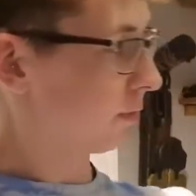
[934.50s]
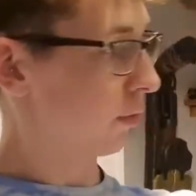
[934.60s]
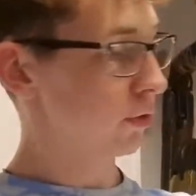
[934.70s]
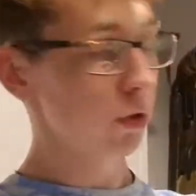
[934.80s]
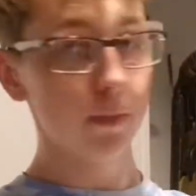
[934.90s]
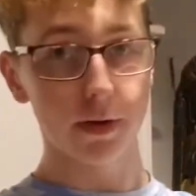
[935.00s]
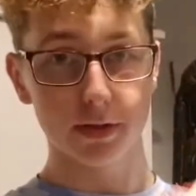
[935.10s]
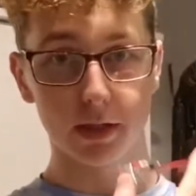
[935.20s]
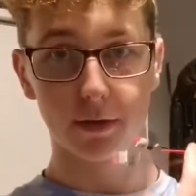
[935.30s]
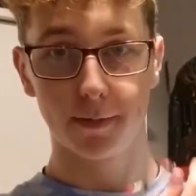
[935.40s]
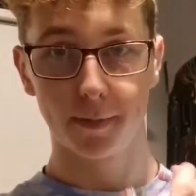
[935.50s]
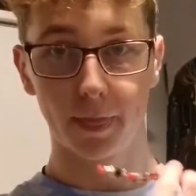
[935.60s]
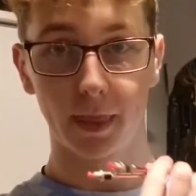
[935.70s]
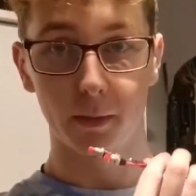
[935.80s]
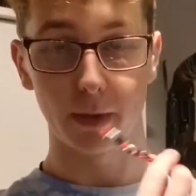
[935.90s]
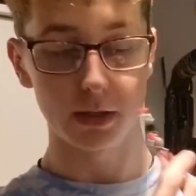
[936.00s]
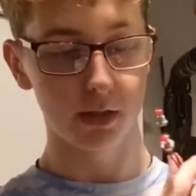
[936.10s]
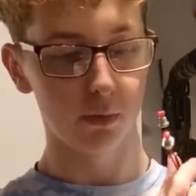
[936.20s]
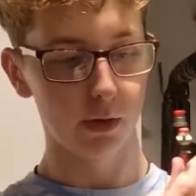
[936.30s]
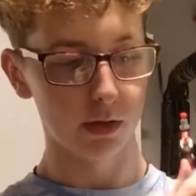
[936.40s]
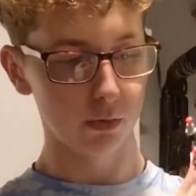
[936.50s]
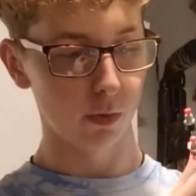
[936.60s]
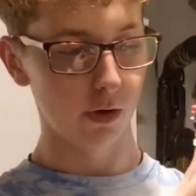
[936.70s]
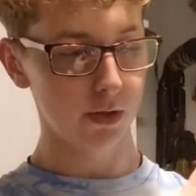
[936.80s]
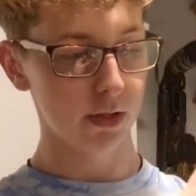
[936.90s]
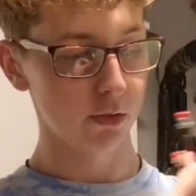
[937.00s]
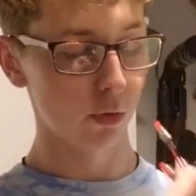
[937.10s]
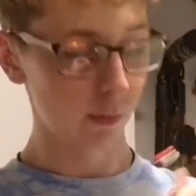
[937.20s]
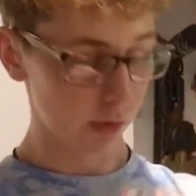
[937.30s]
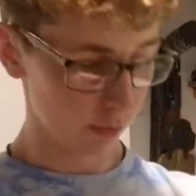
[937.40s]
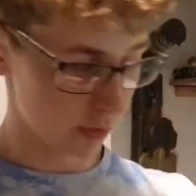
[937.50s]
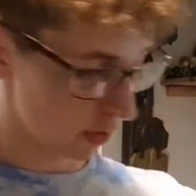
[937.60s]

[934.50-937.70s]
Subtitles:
Got two buttons here. Basically, the way this works is normally your